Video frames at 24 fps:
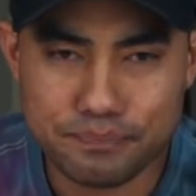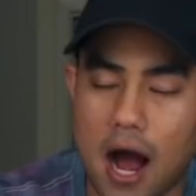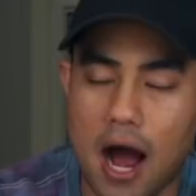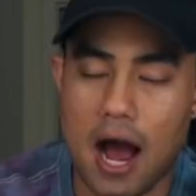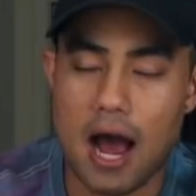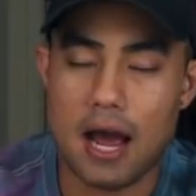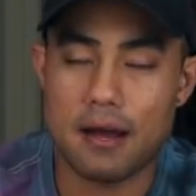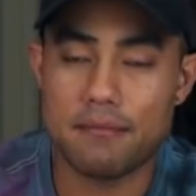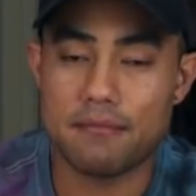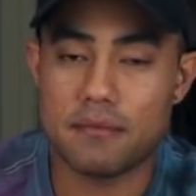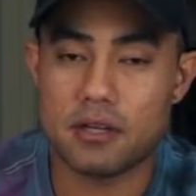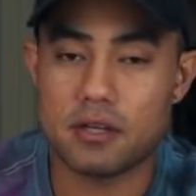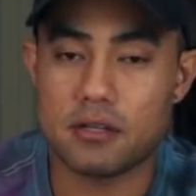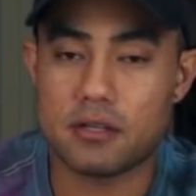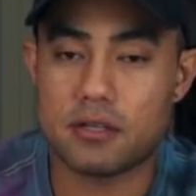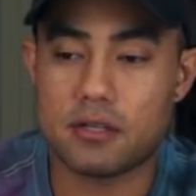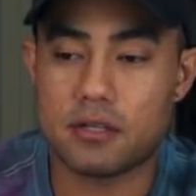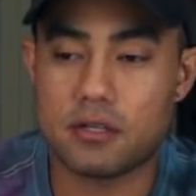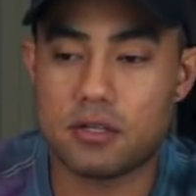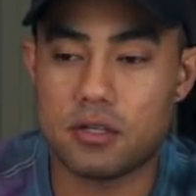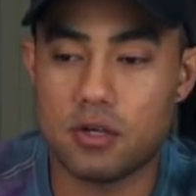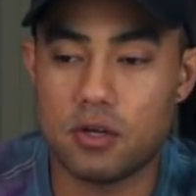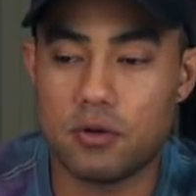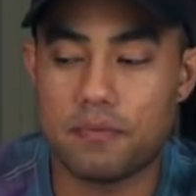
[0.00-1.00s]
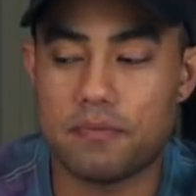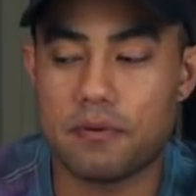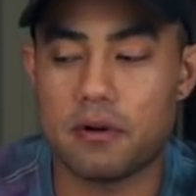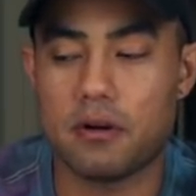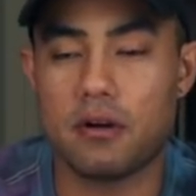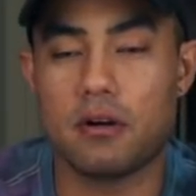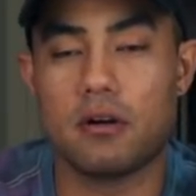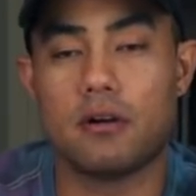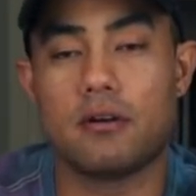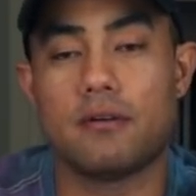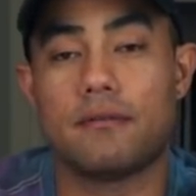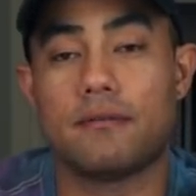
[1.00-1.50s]
I'm
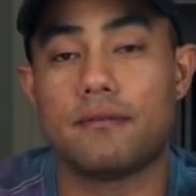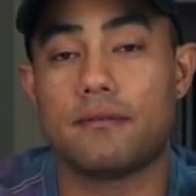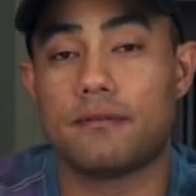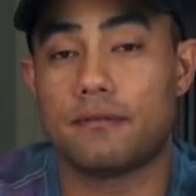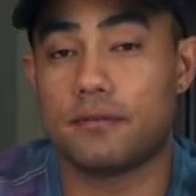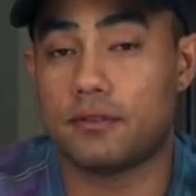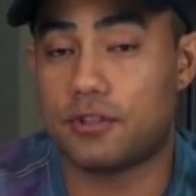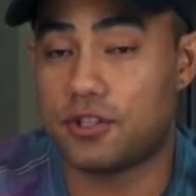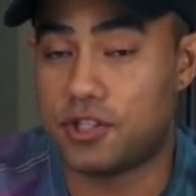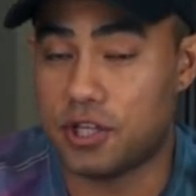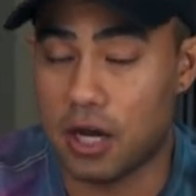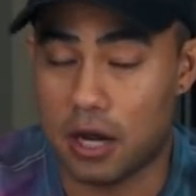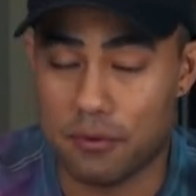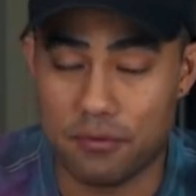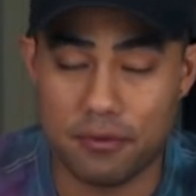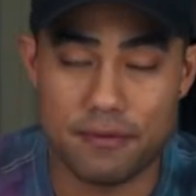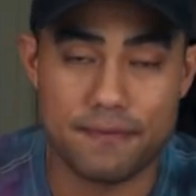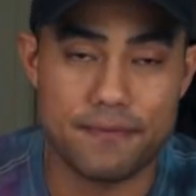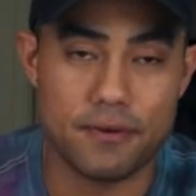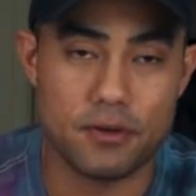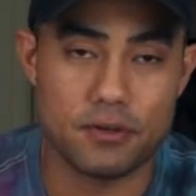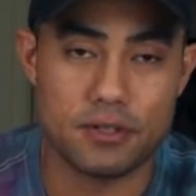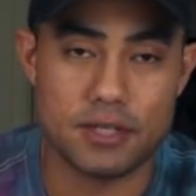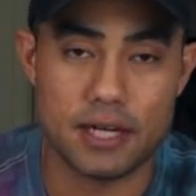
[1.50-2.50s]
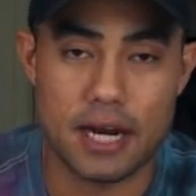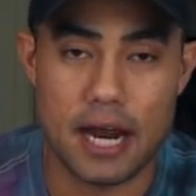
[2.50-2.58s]
super done with food